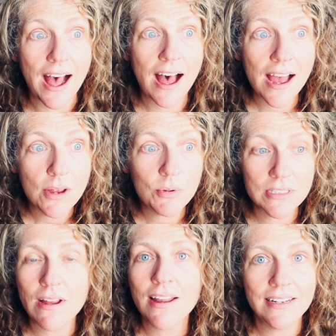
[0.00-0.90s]
I was
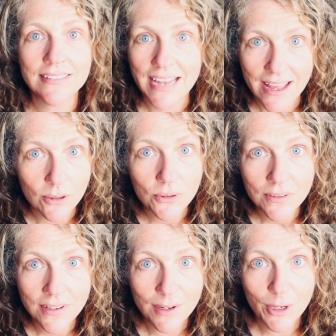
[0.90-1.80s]
not entitled